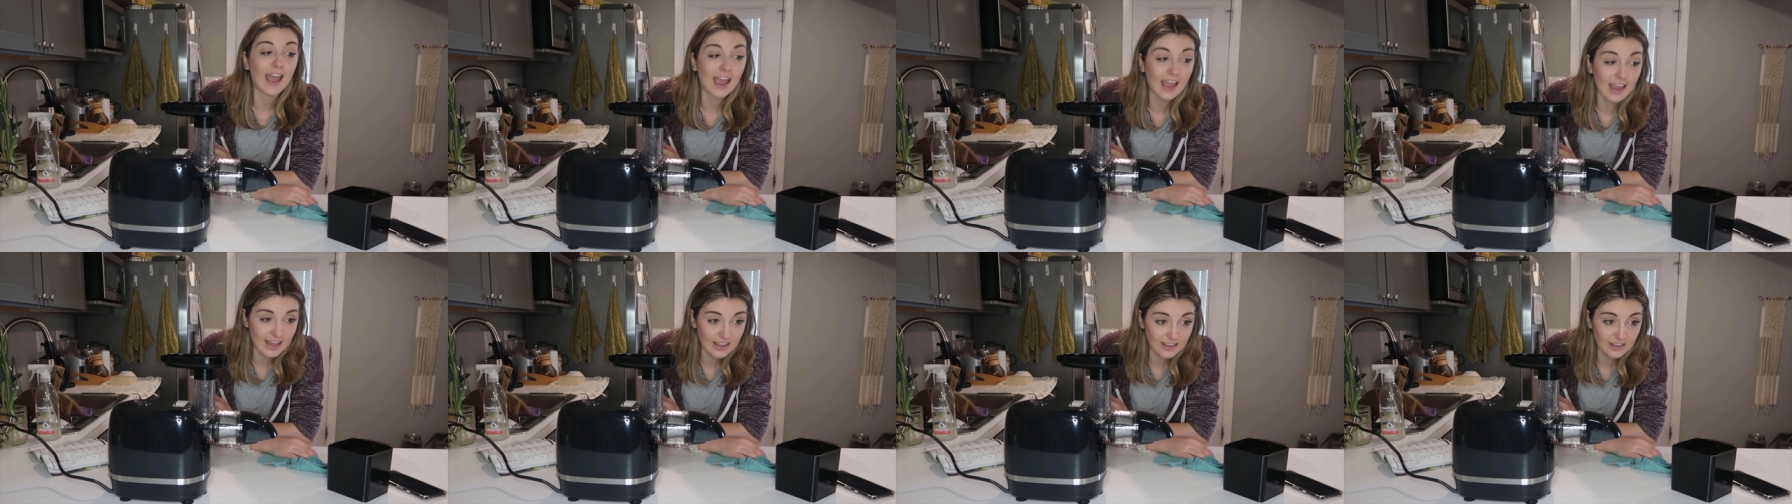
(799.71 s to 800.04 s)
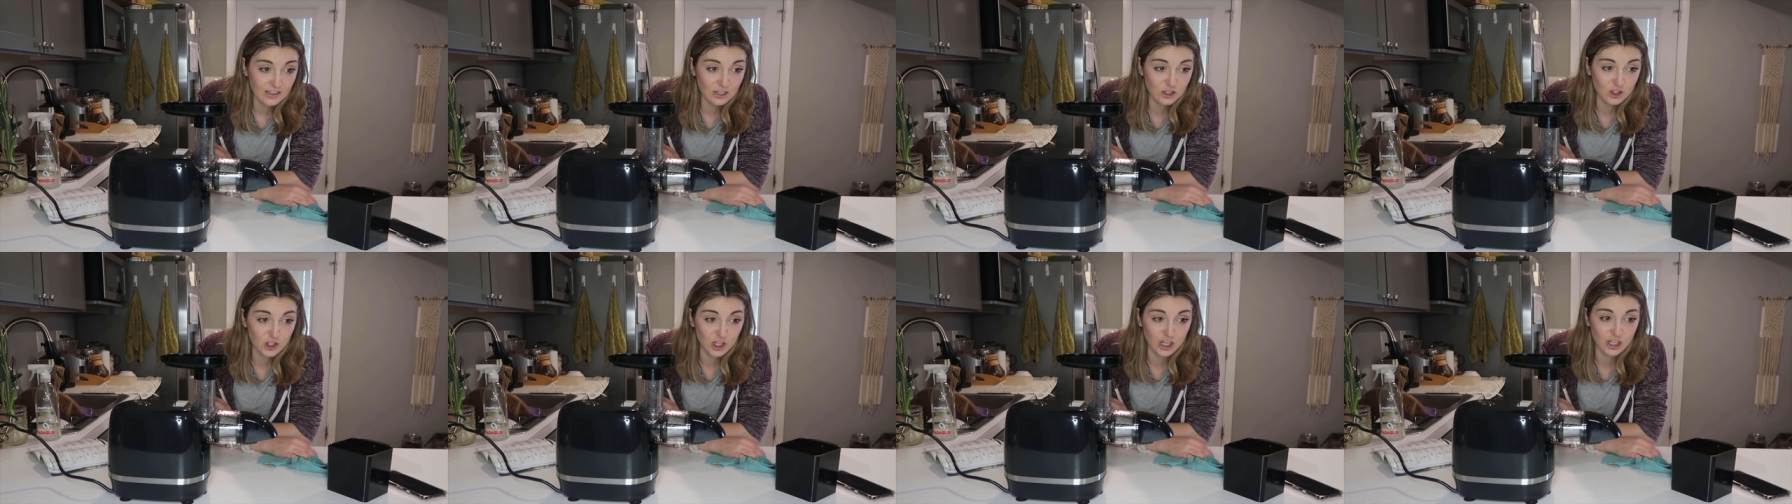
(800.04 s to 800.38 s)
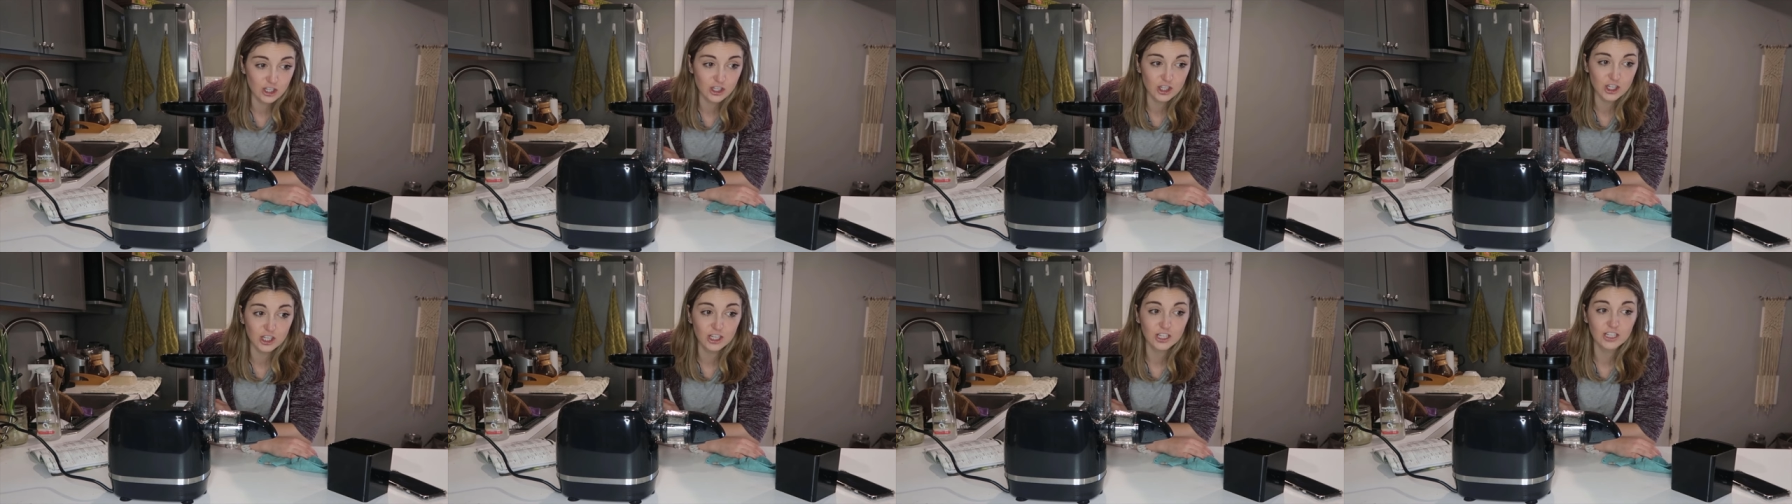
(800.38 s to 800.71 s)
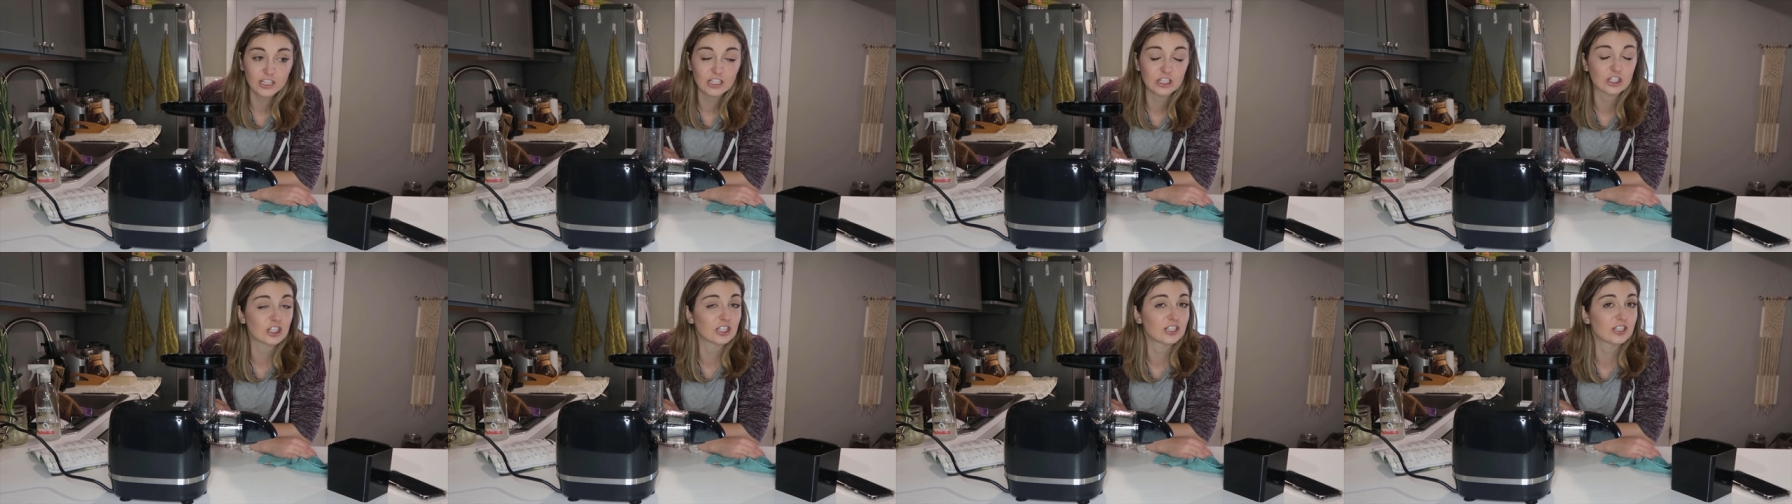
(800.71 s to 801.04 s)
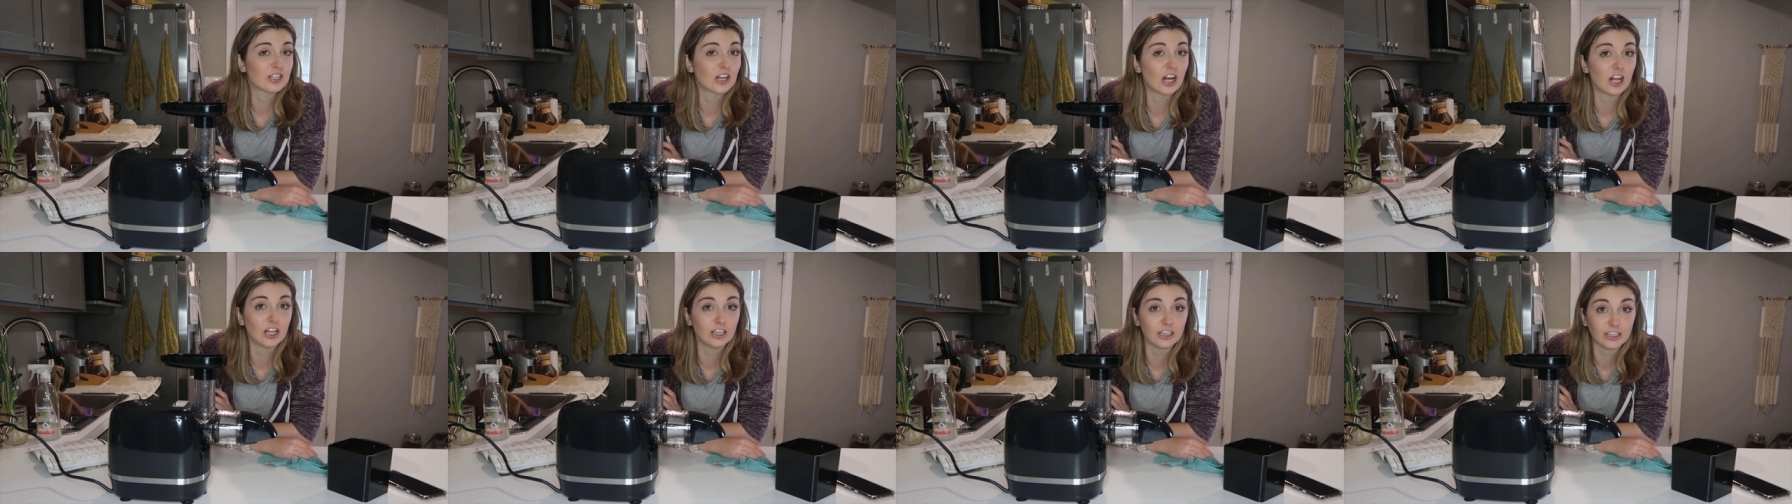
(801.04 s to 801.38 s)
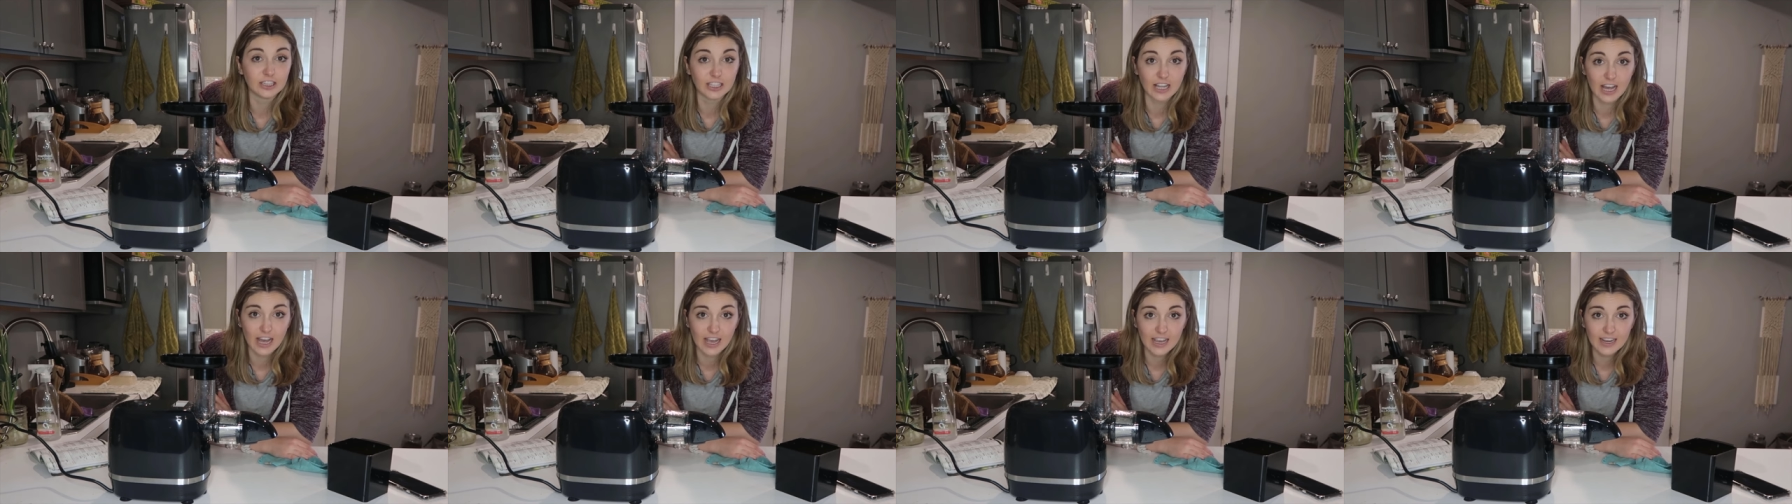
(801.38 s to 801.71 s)
and the ginger, it's just a
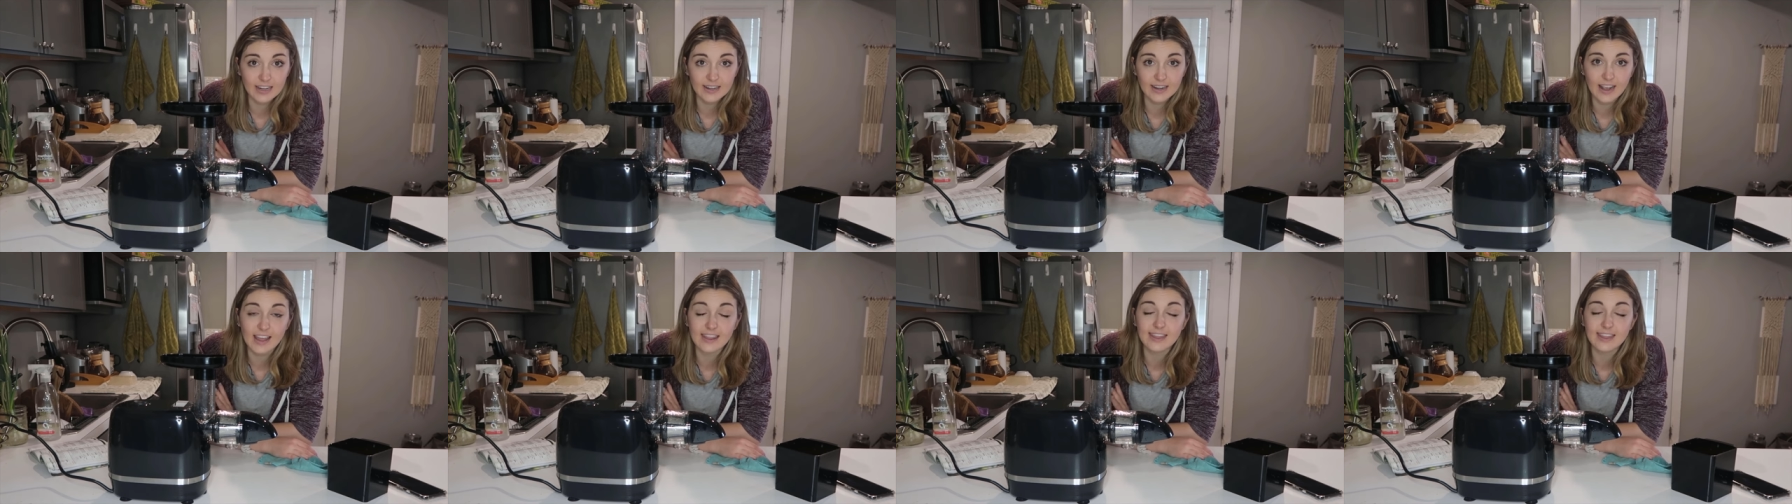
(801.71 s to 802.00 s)
lot.